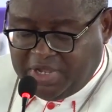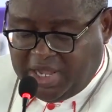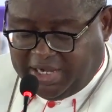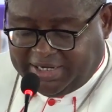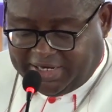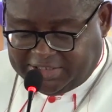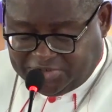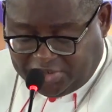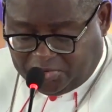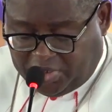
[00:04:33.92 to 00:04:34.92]
and that is
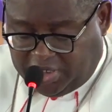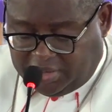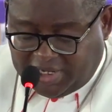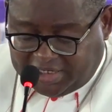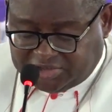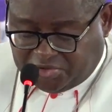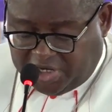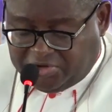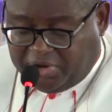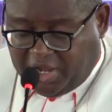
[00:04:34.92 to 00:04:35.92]

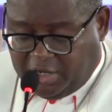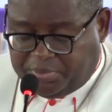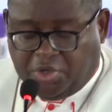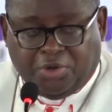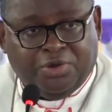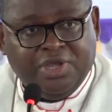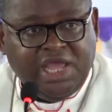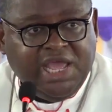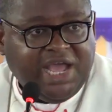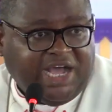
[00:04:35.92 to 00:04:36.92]
going to help you
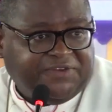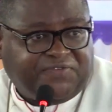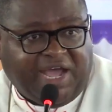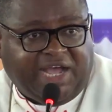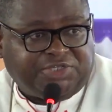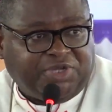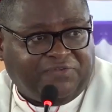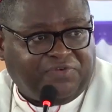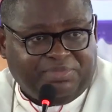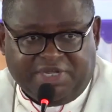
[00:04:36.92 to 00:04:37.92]
as far as your
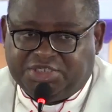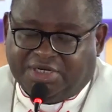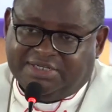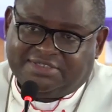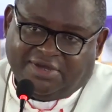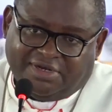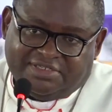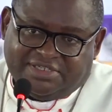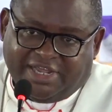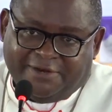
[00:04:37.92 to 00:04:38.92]
formation is
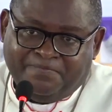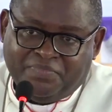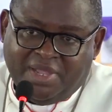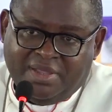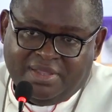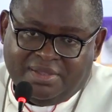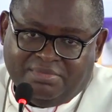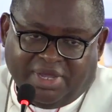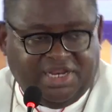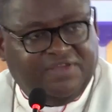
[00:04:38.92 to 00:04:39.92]
concerned.
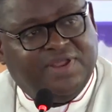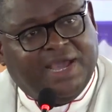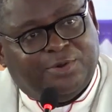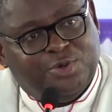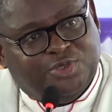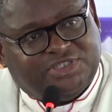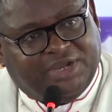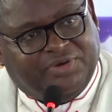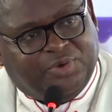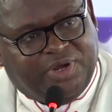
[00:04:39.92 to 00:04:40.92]
But if there are rules
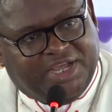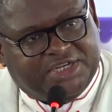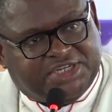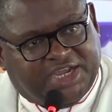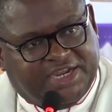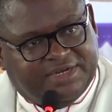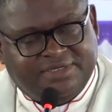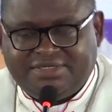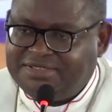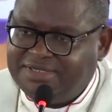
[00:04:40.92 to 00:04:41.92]
and
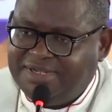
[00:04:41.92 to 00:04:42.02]
regulations,